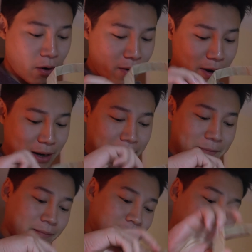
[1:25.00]
sorry
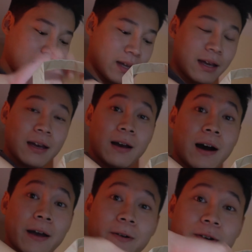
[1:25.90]

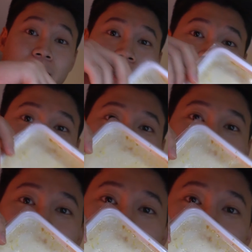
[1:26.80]
I ordered and I